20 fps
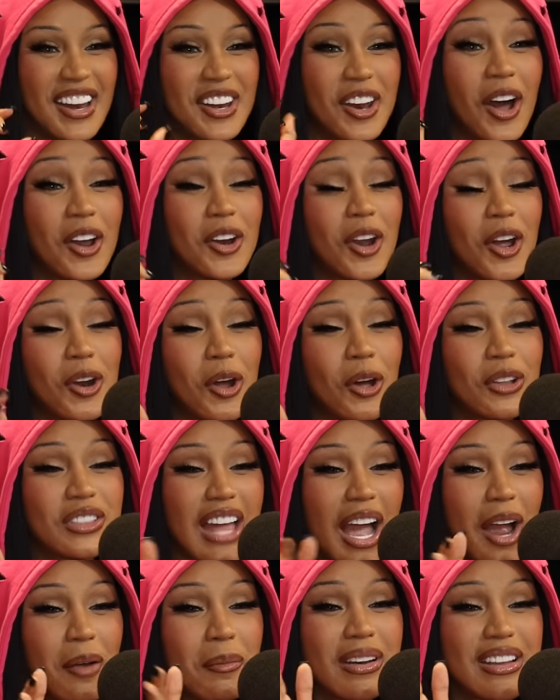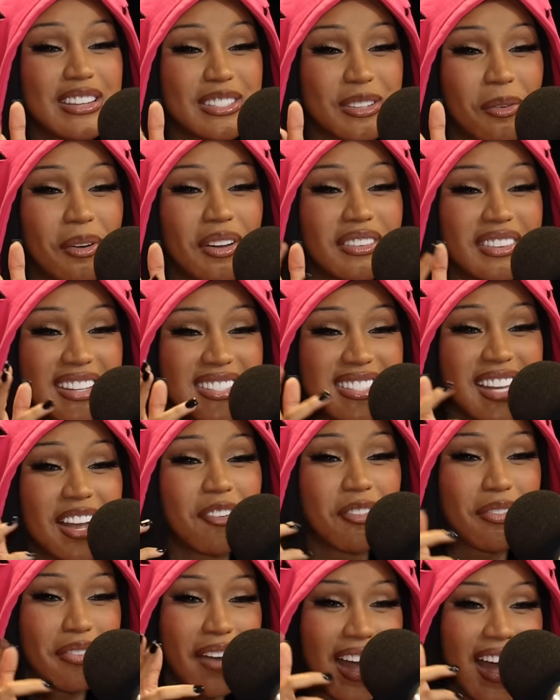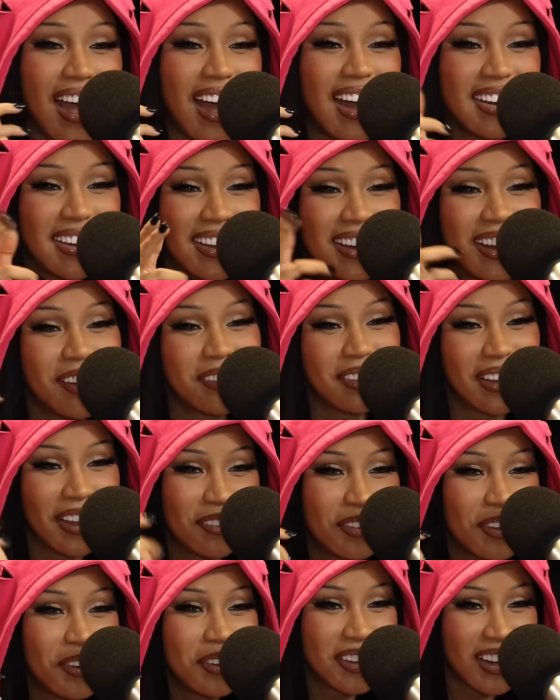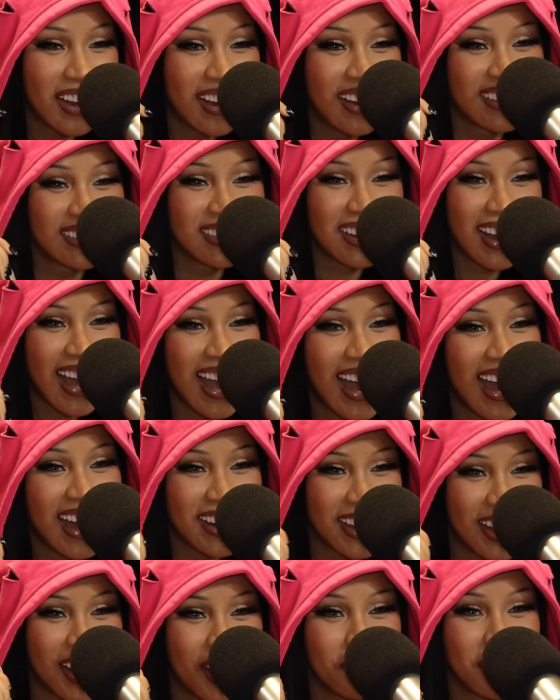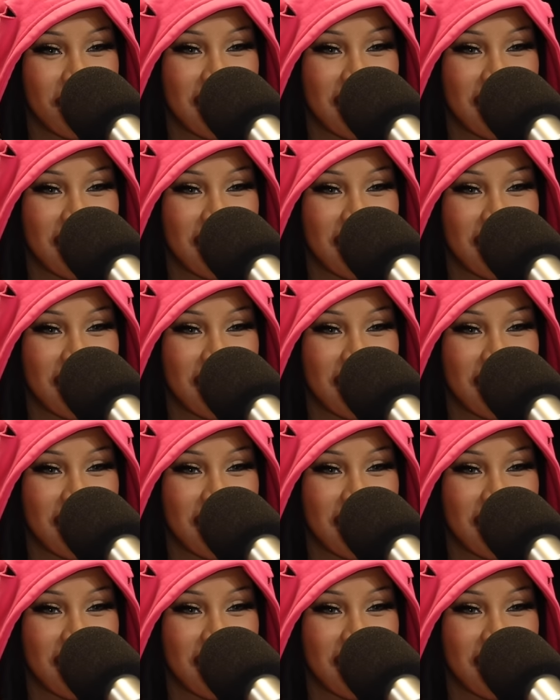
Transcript: And no, no, no. Diamond is the one that's saying ride up if you nuck, ride up.